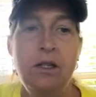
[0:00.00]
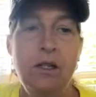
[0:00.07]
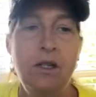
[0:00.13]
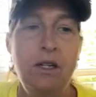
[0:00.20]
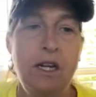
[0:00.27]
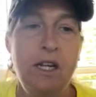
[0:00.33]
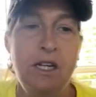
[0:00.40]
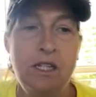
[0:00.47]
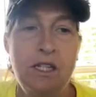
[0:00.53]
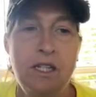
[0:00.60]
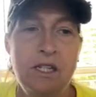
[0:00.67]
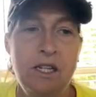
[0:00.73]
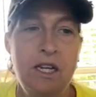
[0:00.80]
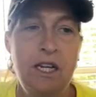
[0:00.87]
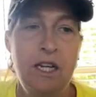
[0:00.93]
Yes,
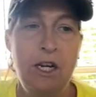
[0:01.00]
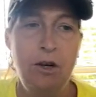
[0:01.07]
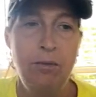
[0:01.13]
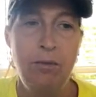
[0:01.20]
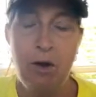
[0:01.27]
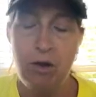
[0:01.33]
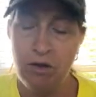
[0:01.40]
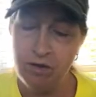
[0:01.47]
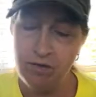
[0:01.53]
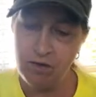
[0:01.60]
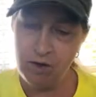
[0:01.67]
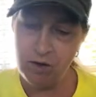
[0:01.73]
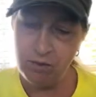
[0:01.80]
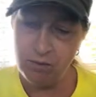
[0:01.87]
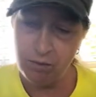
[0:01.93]
can hear both of
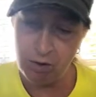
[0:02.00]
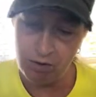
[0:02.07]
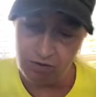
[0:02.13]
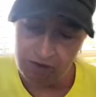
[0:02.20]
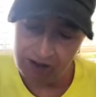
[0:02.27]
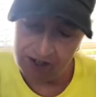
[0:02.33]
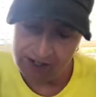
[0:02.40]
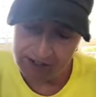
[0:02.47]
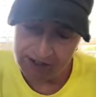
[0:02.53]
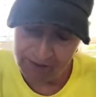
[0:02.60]
you. Perfect.